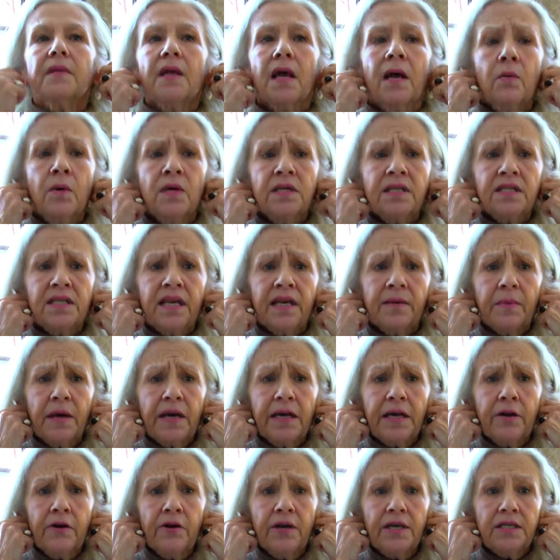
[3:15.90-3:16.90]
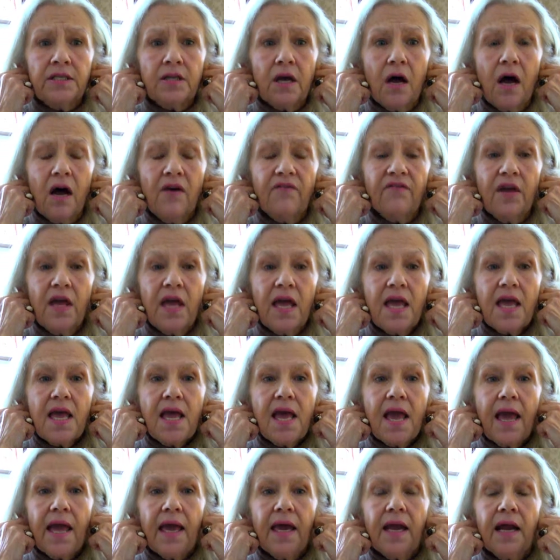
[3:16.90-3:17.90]
I went to take my earrings off,
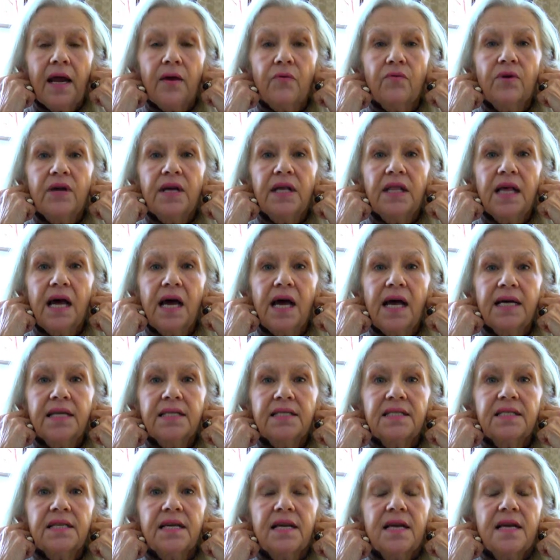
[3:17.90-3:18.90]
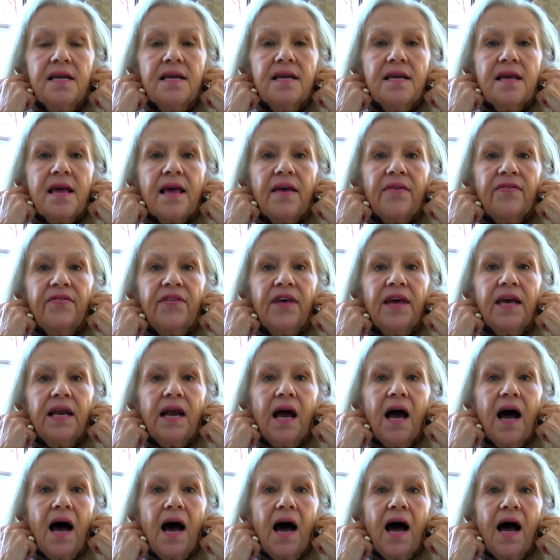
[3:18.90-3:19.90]
and I realized
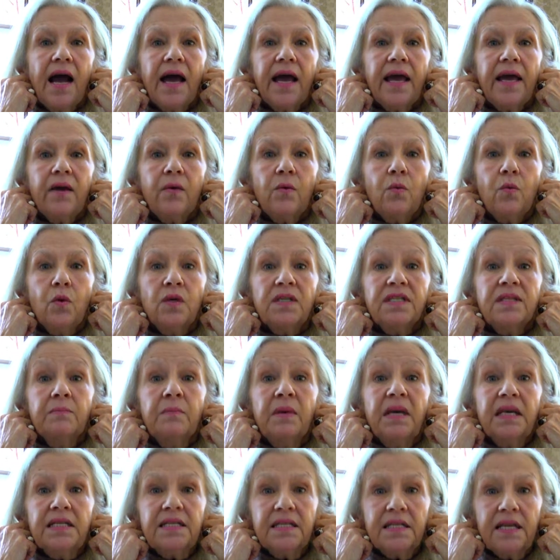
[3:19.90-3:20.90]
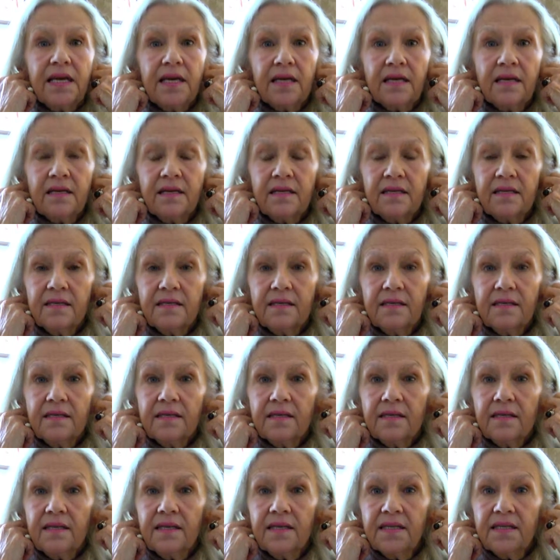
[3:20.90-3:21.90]
that I was missing
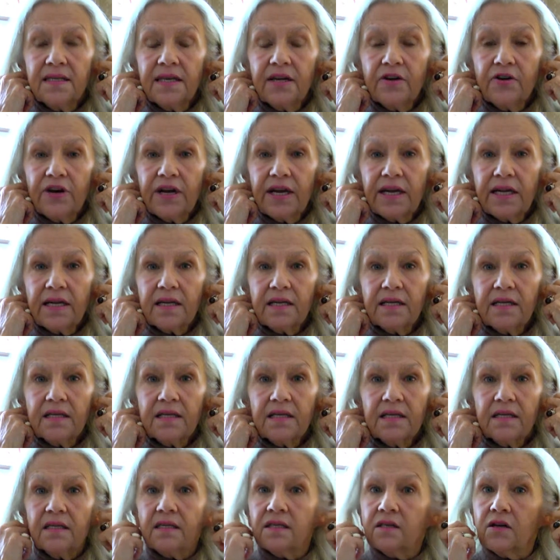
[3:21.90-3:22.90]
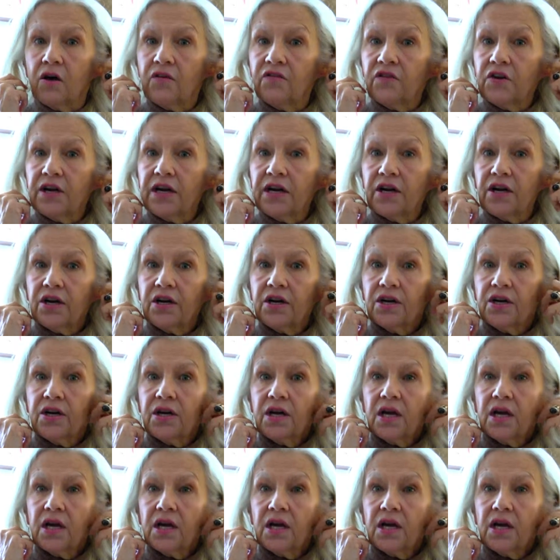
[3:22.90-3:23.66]
this earring over here.